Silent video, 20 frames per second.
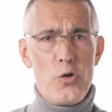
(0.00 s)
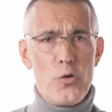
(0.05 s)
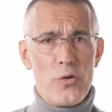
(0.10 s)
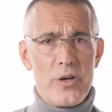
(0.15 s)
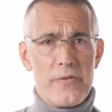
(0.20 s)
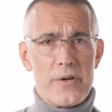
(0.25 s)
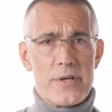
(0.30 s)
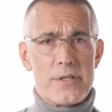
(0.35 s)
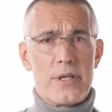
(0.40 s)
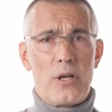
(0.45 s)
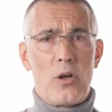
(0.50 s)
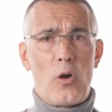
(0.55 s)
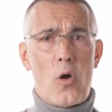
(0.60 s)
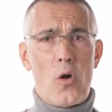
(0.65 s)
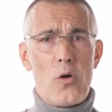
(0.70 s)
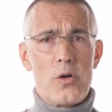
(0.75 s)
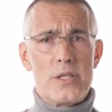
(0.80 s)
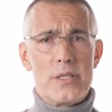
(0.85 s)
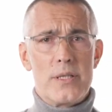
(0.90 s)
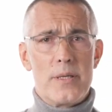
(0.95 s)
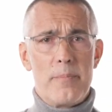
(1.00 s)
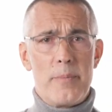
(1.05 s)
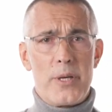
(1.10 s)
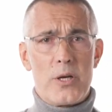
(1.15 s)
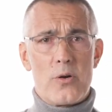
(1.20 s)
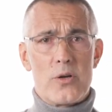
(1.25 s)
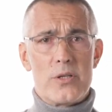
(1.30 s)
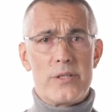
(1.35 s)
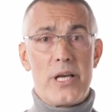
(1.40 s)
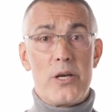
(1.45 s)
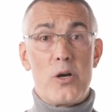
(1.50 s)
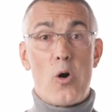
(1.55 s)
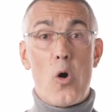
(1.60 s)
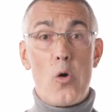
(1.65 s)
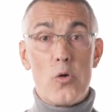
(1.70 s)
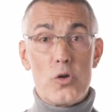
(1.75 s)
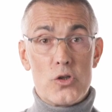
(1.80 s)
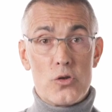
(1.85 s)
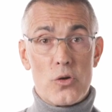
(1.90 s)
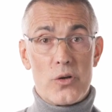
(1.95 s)
universal laws because they
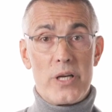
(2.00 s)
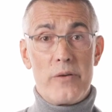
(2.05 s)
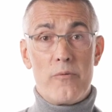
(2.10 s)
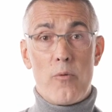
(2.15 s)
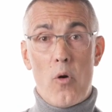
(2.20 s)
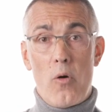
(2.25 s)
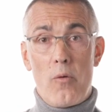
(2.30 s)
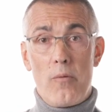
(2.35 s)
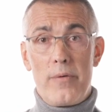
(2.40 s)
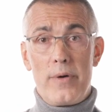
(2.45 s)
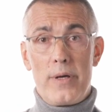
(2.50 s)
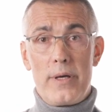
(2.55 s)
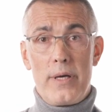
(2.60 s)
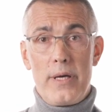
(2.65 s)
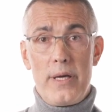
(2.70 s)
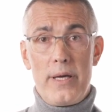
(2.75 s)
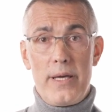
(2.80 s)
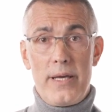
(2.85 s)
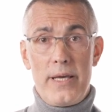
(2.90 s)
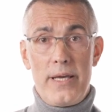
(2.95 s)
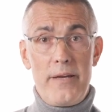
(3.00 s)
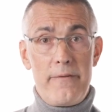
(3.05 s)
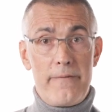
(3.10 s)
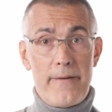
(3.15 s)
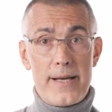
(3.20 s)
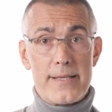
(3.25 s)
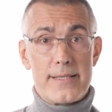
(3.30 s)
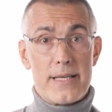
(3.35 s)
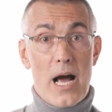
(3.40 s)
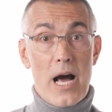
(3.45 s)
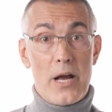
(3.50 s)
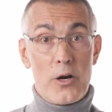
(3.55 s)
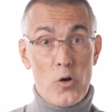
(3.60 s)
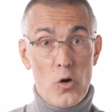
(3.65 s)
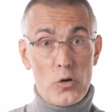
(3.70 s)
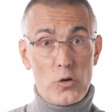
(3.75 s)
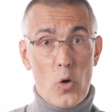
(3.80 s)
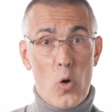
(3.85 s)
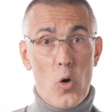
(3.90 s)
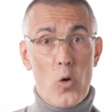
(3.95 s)
also evolve. Effects are
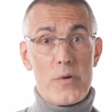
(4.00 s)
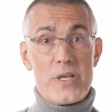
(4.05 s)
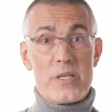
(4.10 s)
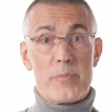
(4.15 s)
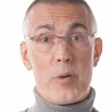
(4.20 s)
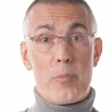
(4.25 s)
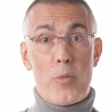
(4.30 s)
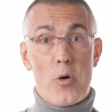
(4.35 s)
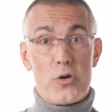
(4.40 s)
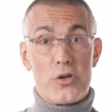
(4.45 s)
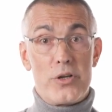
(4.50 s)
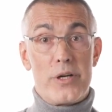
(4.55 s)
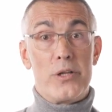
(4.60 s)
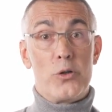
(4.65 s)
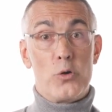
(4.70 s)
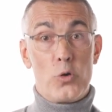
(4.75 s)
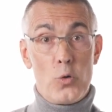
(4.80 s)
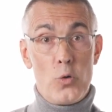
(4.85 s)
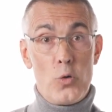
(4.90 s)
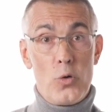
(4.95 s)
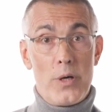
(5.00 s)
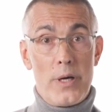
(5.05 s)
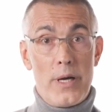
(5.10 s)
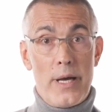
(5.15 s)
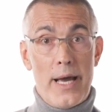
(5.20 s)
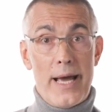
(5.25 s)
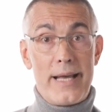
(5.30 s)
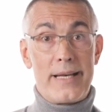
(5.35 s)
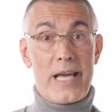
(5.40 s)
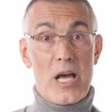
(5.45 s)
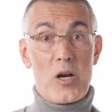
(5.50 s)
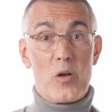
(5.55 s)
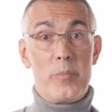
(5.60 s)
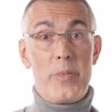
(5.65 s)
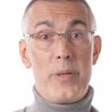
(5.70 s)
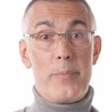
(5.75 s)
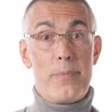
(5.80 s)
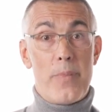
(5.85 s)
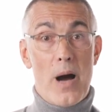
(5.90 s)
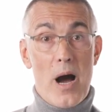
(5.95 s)
not always proportionate to and cannot
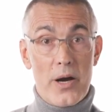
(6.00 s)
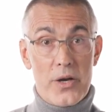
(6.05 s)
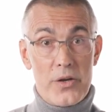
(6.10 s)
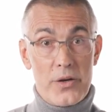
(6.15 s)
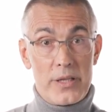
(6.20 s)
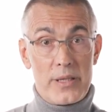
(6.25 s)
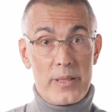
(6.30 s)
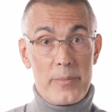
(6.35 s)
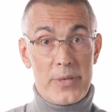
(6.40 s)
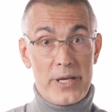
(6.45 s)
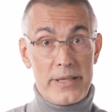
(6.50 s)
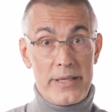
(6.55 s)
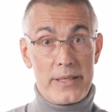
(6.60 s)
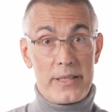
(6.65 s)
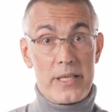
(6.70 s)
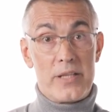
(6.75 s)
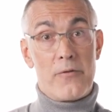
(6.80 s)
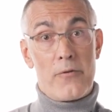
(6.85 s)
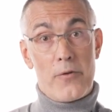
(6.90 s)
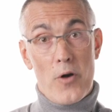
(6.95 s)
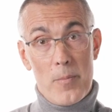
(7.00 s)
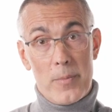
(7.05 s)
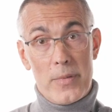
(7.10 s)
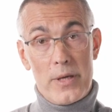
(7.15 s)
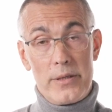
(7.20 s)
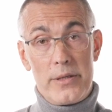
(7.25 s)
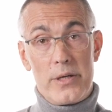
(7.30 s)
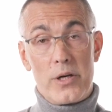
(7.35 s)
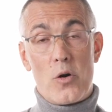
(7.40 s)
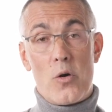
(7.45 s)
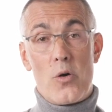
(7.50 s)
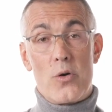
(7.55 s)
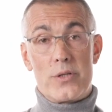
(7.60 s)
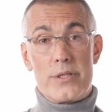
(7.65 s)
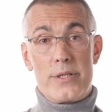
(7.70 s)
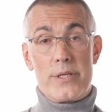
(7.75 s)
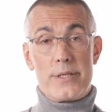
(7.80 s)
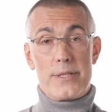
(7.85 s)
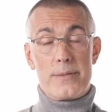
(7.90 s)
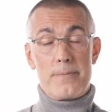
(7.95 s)
be accurately predicted from their
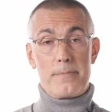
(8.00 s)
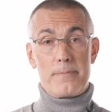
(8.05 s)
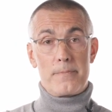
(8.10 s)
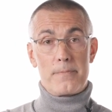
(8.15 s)
causes.